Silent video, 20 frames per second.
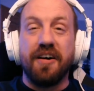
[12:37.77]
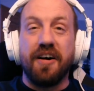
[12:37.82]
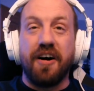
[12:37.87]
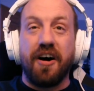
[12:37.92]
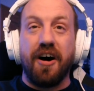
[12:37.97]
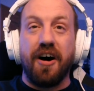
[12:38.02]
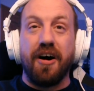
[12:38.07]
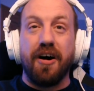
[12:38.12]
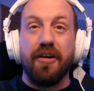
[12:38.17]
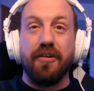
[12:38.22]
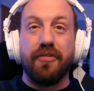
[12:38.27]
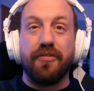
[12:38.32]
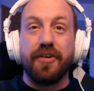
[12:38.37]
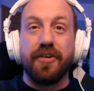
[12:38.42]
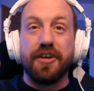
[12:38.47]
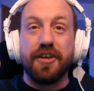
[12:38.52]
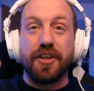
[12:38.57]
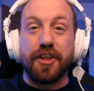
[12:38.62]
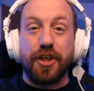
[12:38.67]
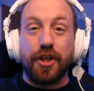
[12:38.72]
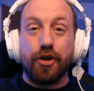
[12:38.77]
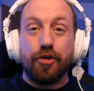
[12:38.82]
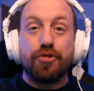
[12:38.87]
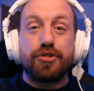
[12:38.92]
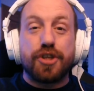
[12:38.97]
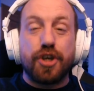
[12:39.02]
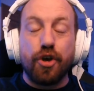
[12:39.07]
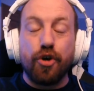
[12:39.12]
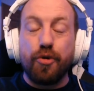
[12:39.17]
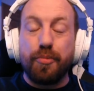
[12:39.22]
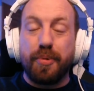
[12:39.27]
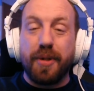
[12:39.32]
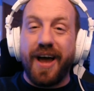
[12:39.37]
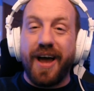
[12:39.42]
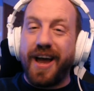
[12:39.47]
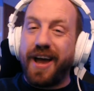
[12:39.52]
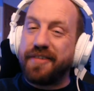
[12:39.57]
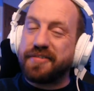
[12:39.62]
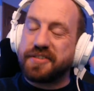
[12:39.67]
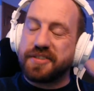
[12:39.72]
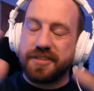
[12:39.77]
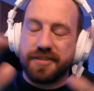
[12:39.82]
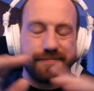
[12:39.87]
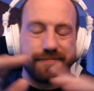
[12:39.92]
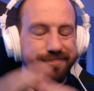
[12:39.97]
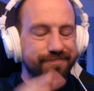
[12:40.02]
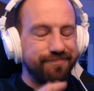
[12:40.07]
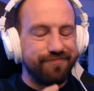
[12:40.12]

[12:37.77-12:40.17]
of YouTube laughs.